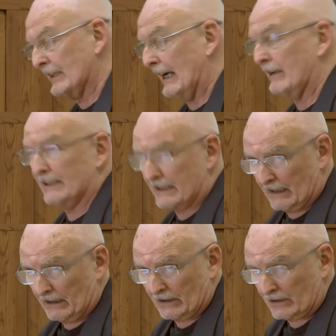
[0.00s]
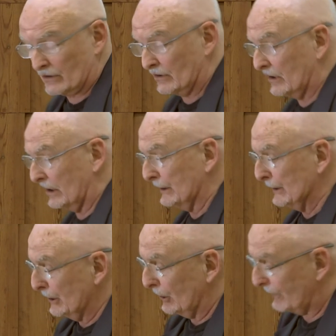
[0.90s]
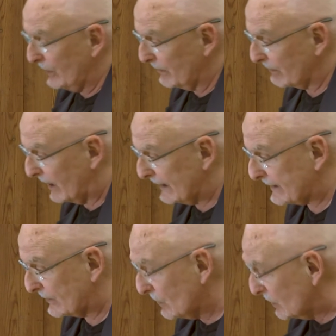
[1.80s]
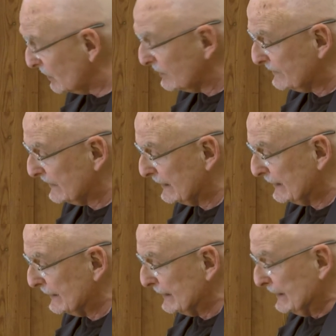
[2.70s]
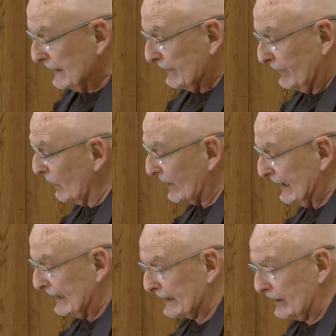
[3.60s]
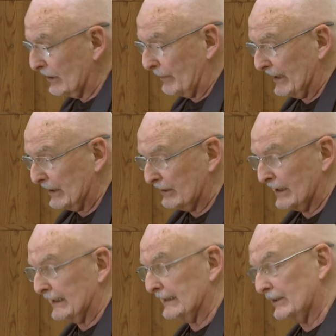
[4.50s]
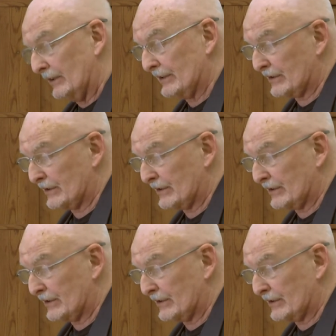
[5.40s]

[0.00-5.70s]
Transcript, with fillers: the guarantor of human rights at all. Fourthly, that the European Union is not the